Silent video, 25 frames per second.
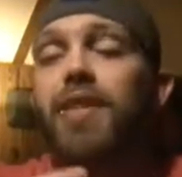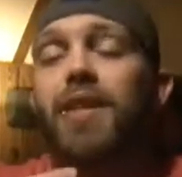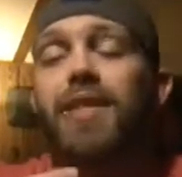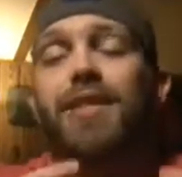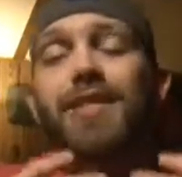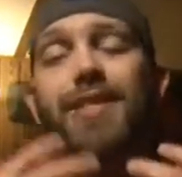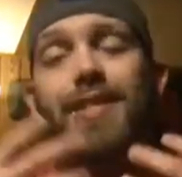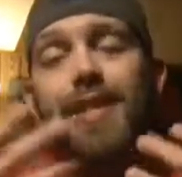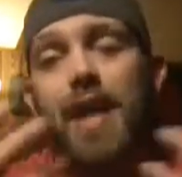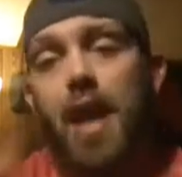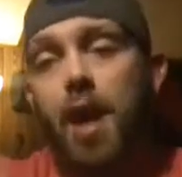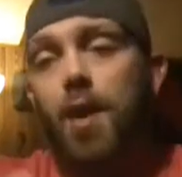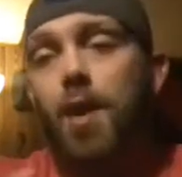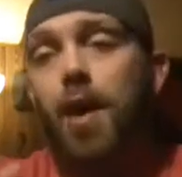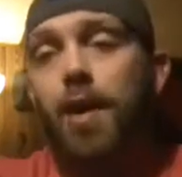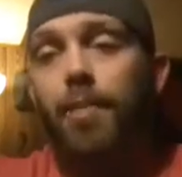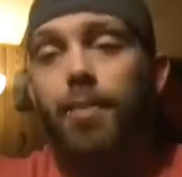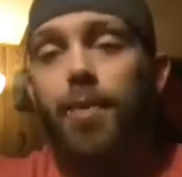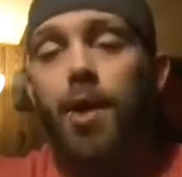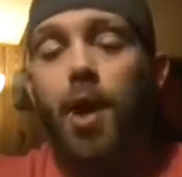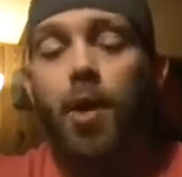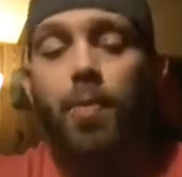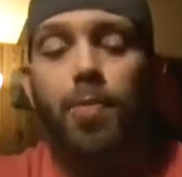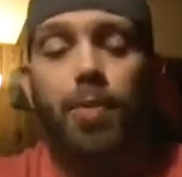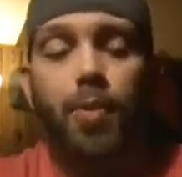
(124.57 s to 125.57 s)
This is how
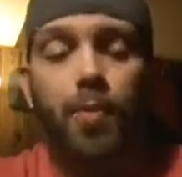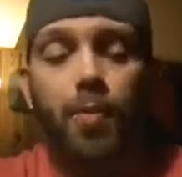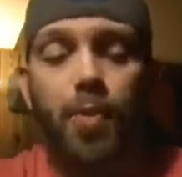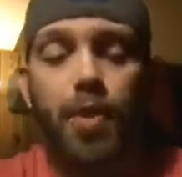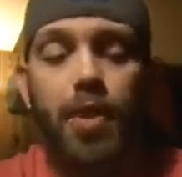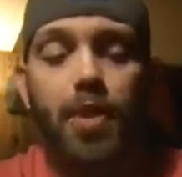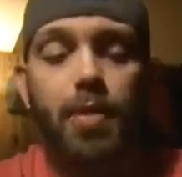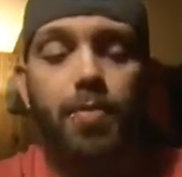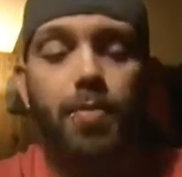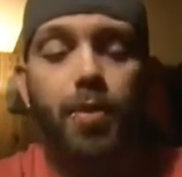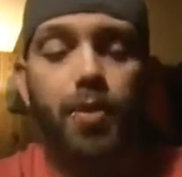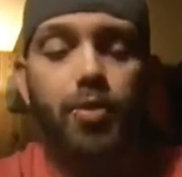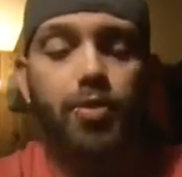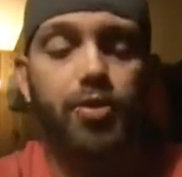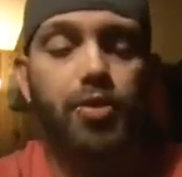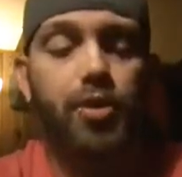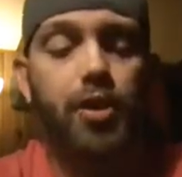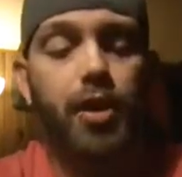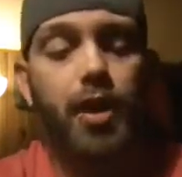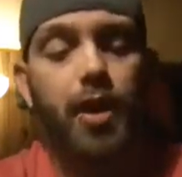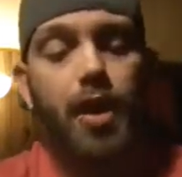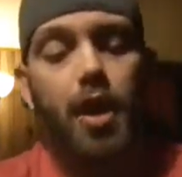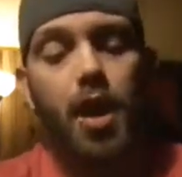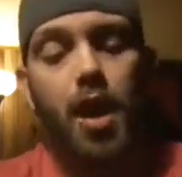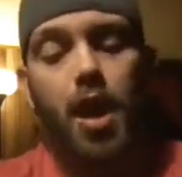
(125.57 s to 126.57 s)
I'm coping with it
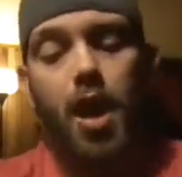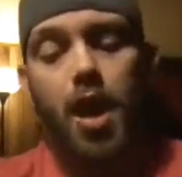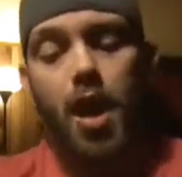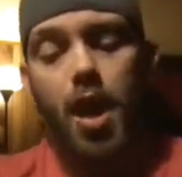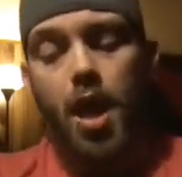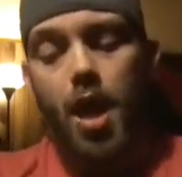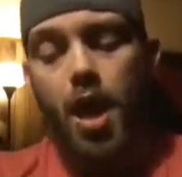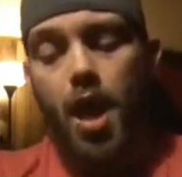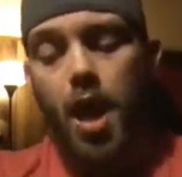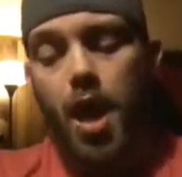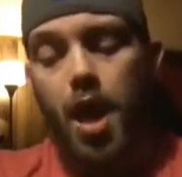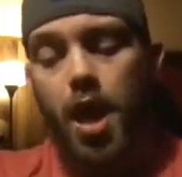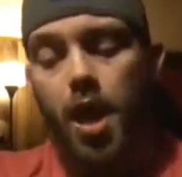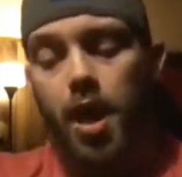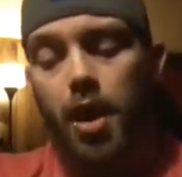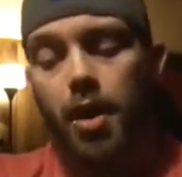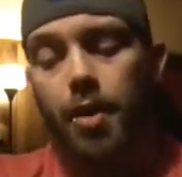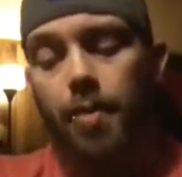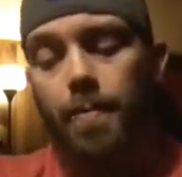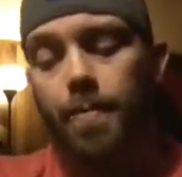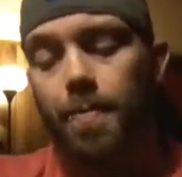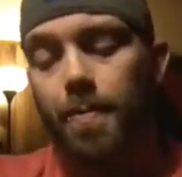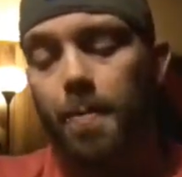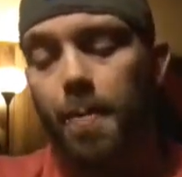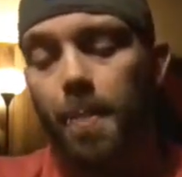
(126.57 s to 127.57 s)
personally.
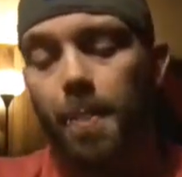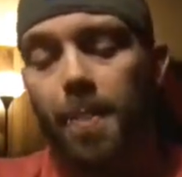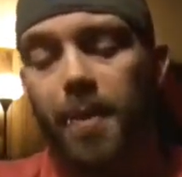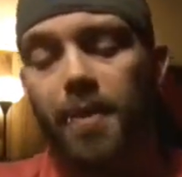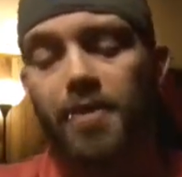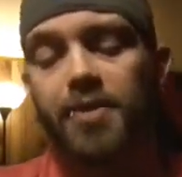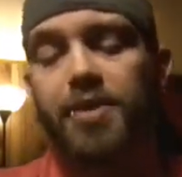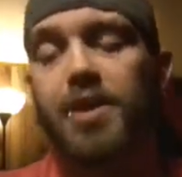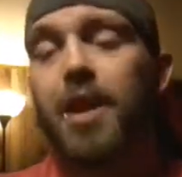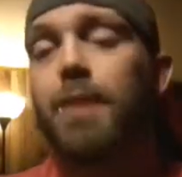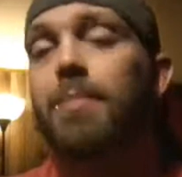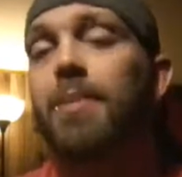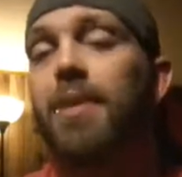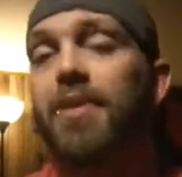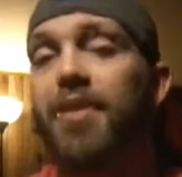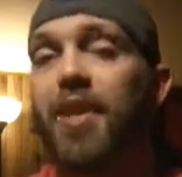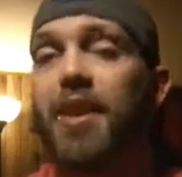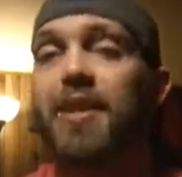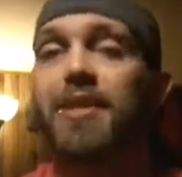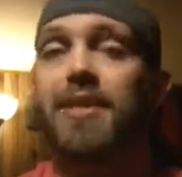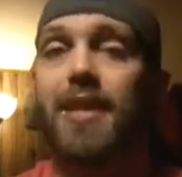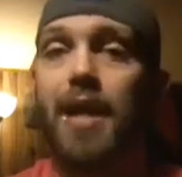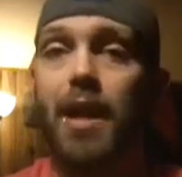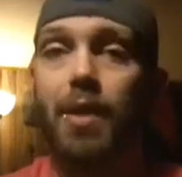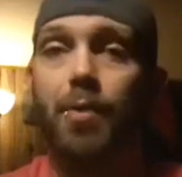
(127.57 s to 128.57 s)
There's a couple of
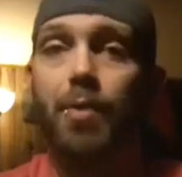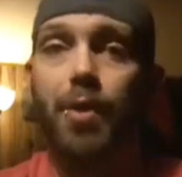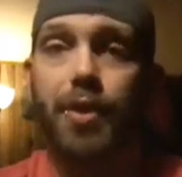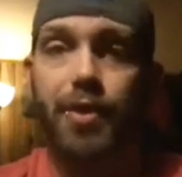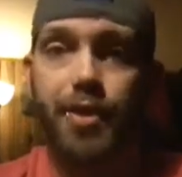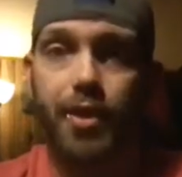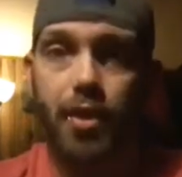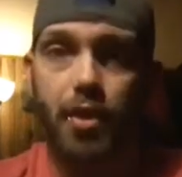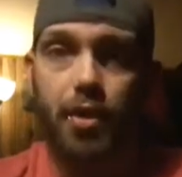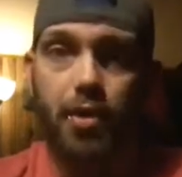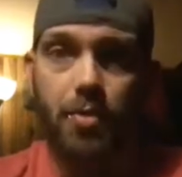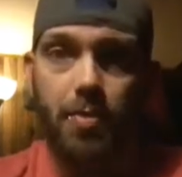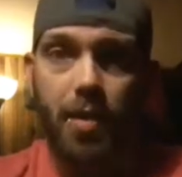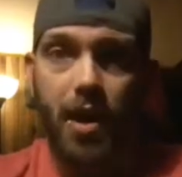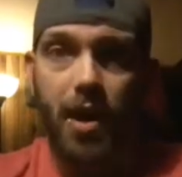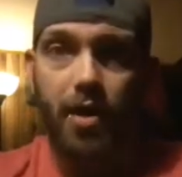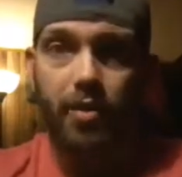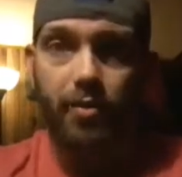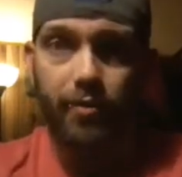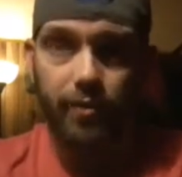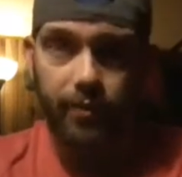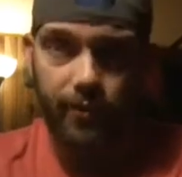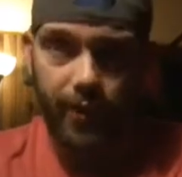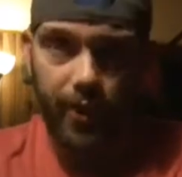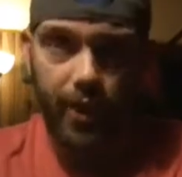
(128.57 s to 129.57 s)
things that I want to talk
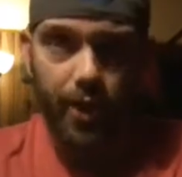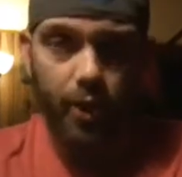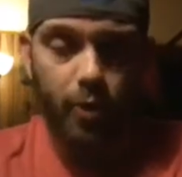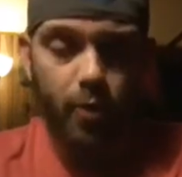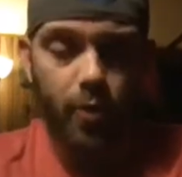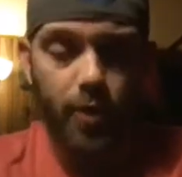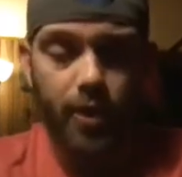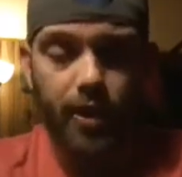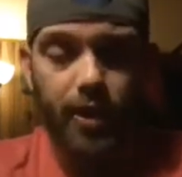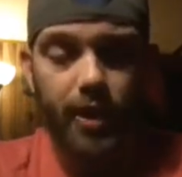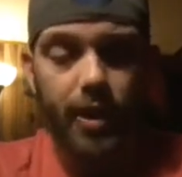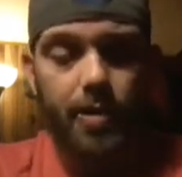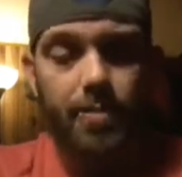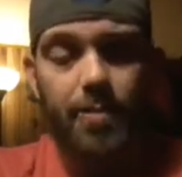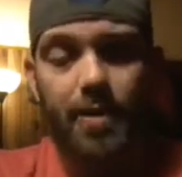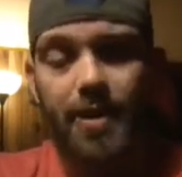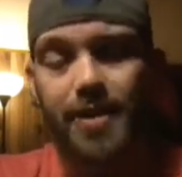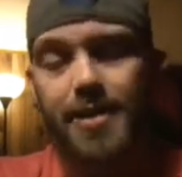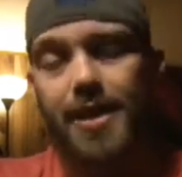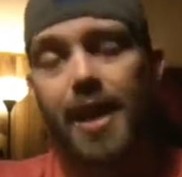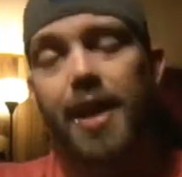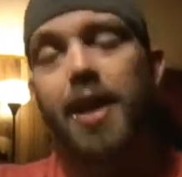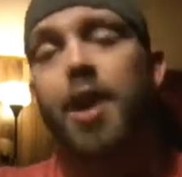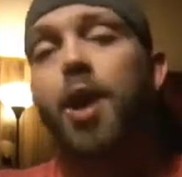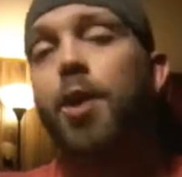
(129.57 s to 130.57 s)
about very quickly
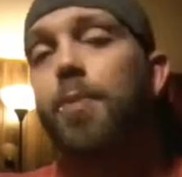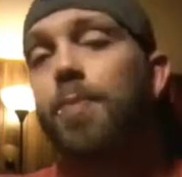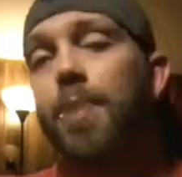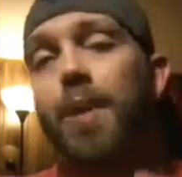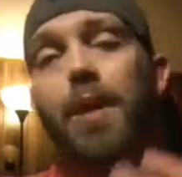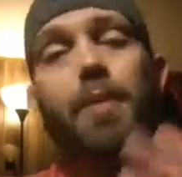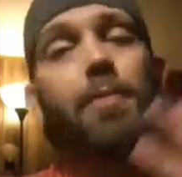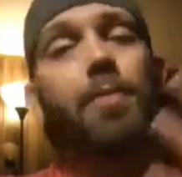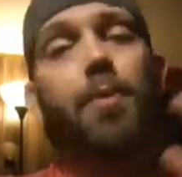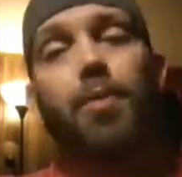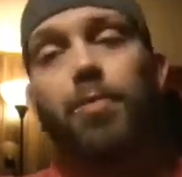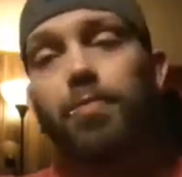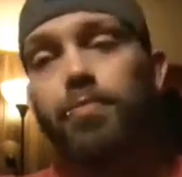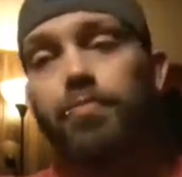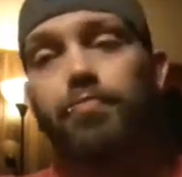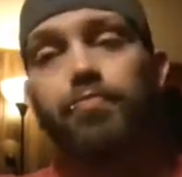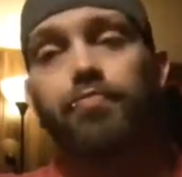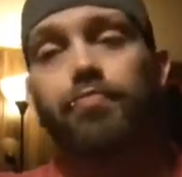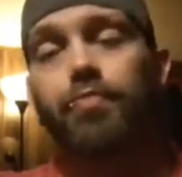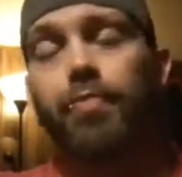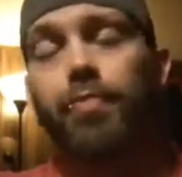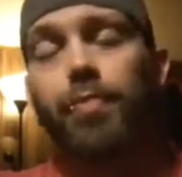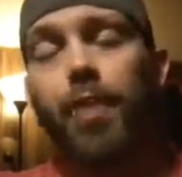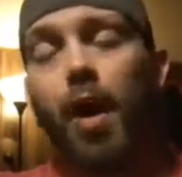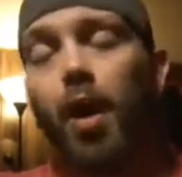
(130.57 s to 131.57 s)
because I know people
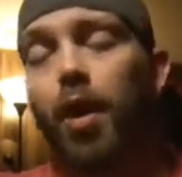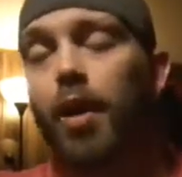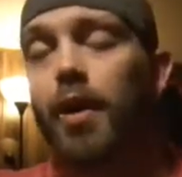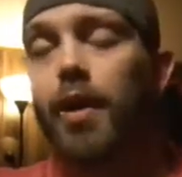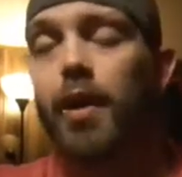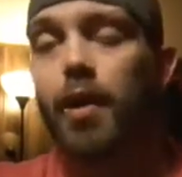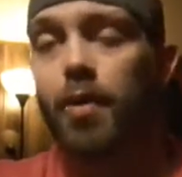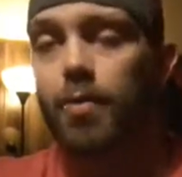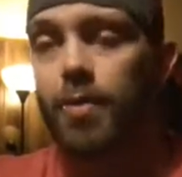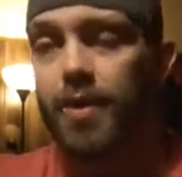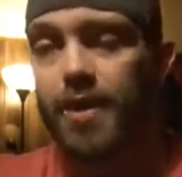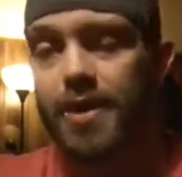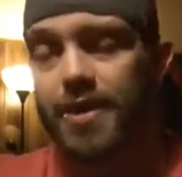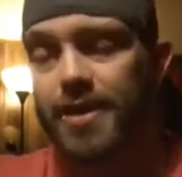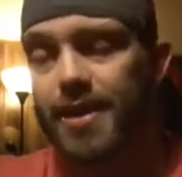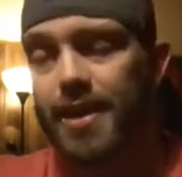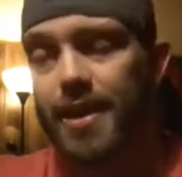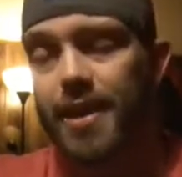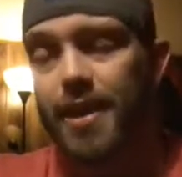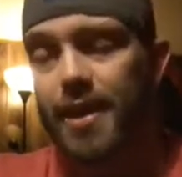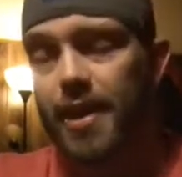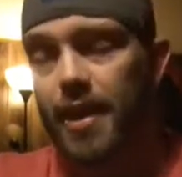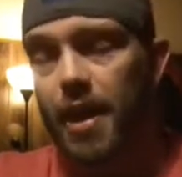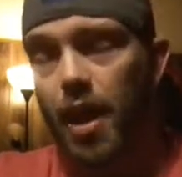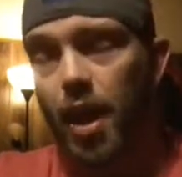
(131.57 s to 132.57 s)
aren't going to want to
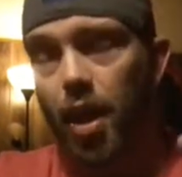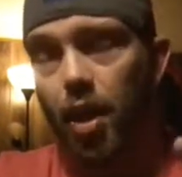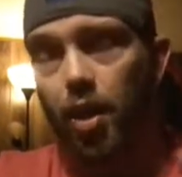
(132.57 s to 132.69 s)
sit.